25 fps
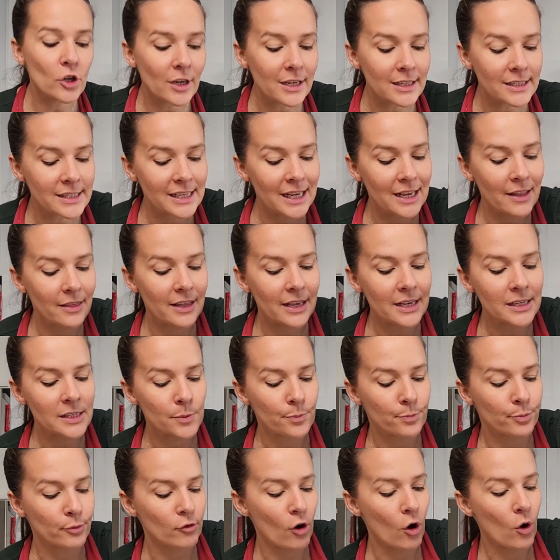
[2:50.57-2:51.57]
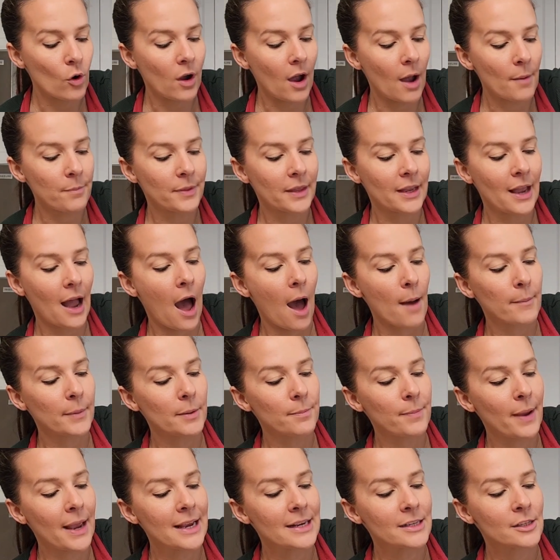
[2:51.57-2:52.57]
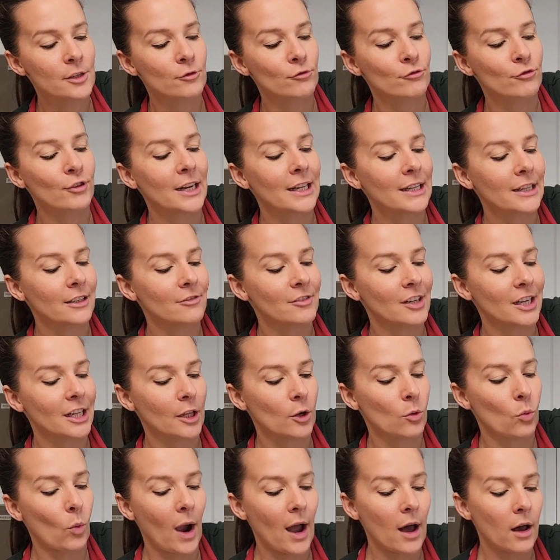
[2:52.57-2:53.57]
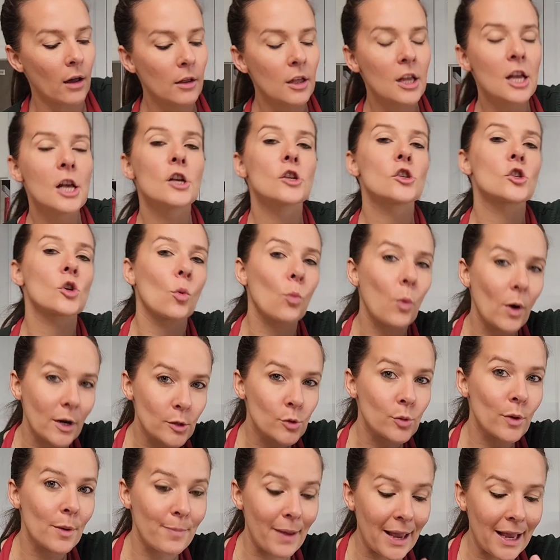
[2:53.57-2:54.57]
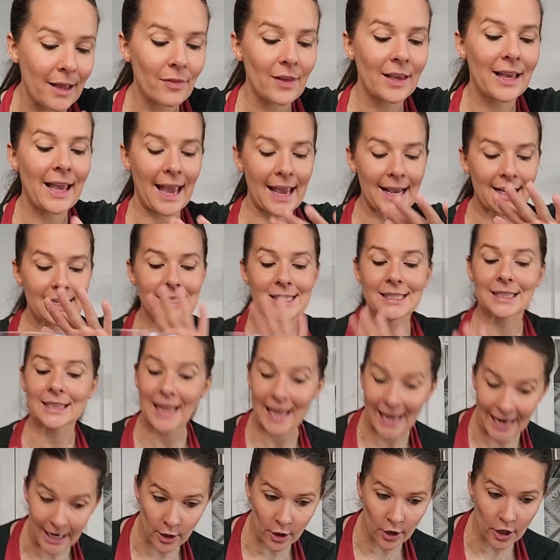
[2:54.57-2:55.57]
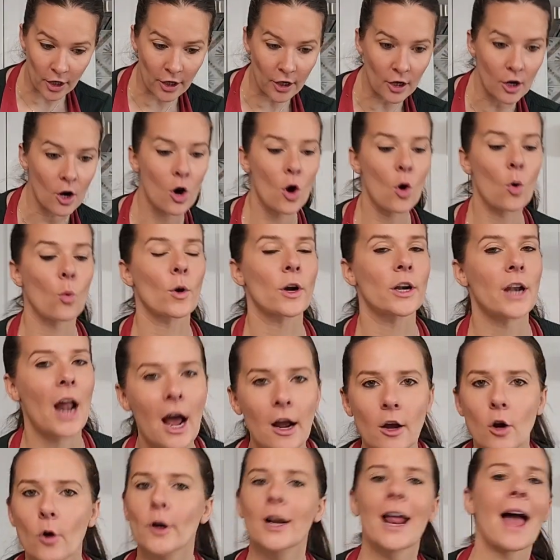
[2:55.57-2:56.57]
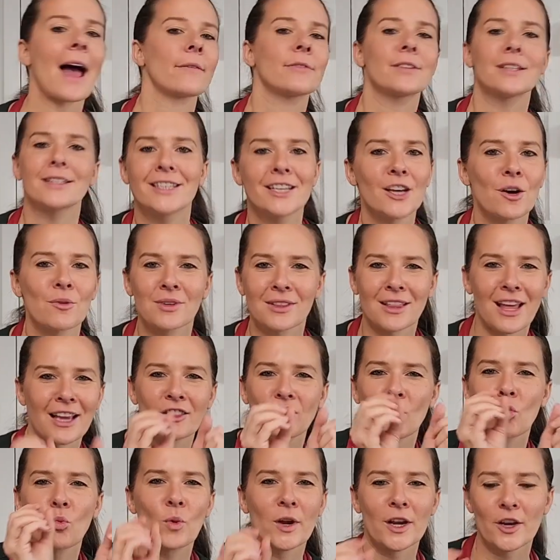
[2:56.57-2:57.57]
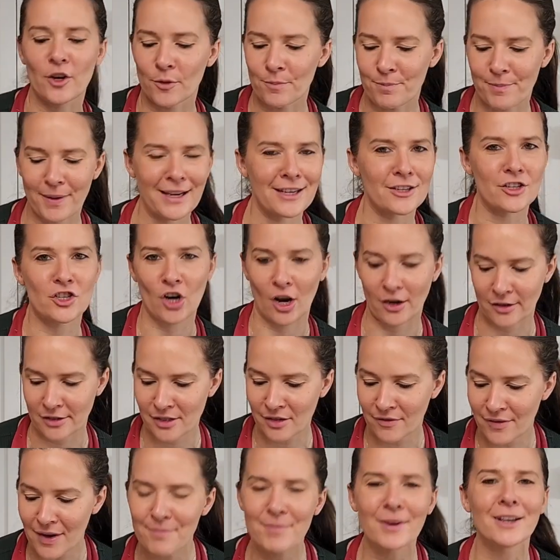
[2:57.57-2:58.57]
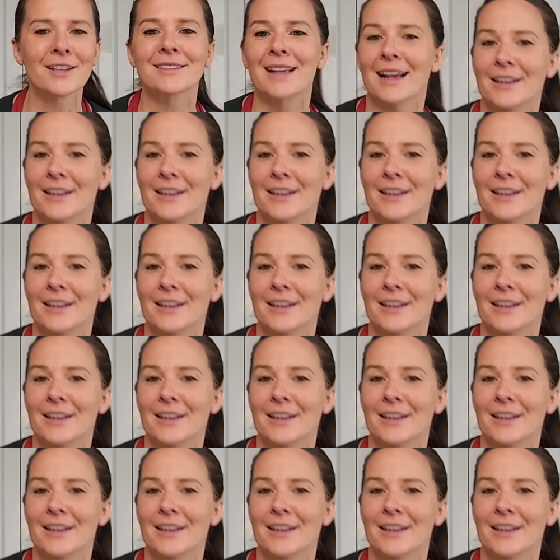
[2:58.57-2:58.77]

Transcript: can see, this broke up the almond paste really, really well. So once we bake the cakes later, we're not going to have to deal with like the weird big chunks of it because I